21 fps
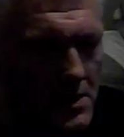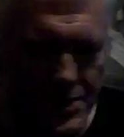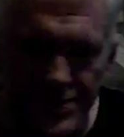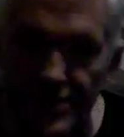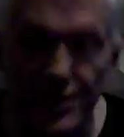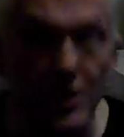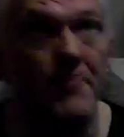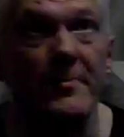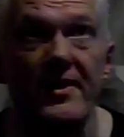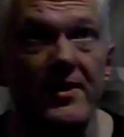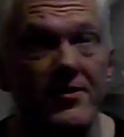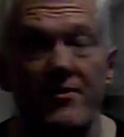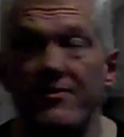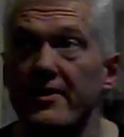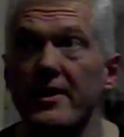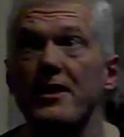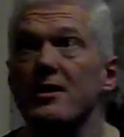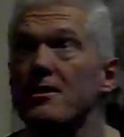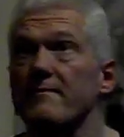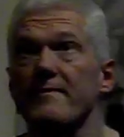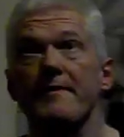so many to
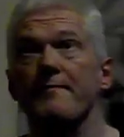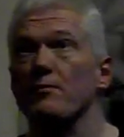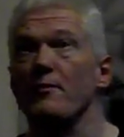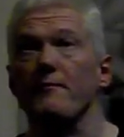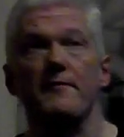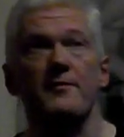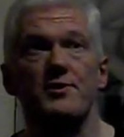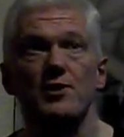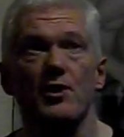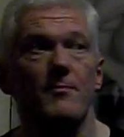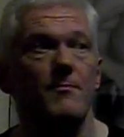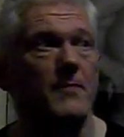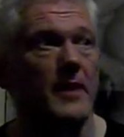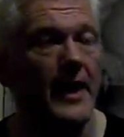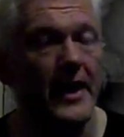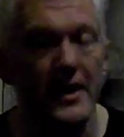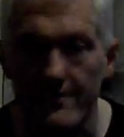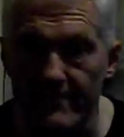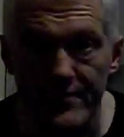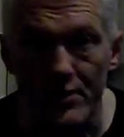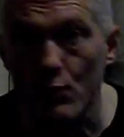think of, even off the top of my
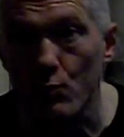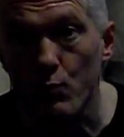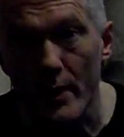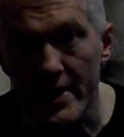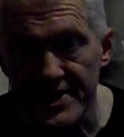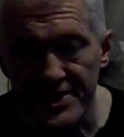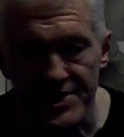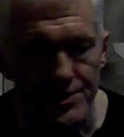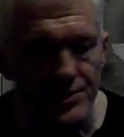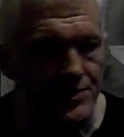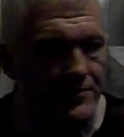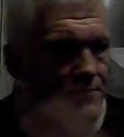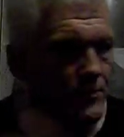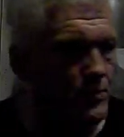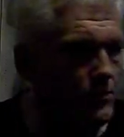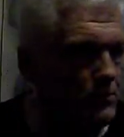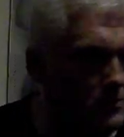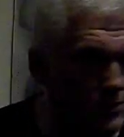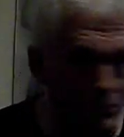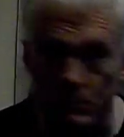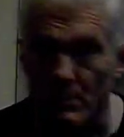head. A few westerns, of
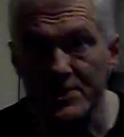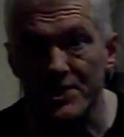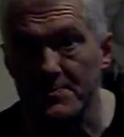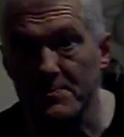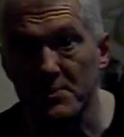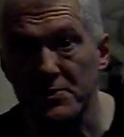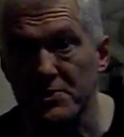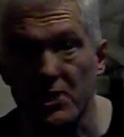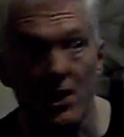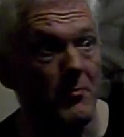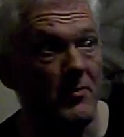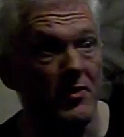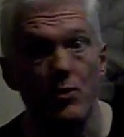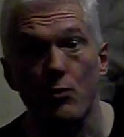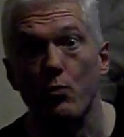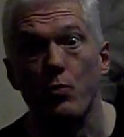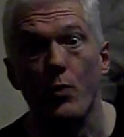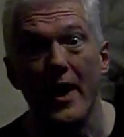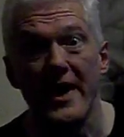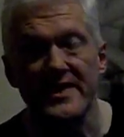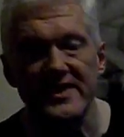course. Once Upon a Time in the
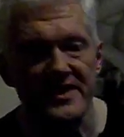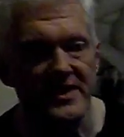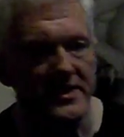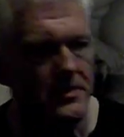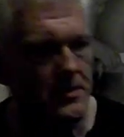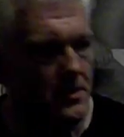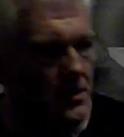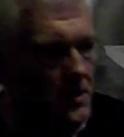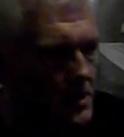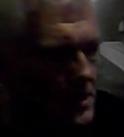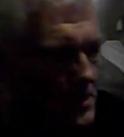West.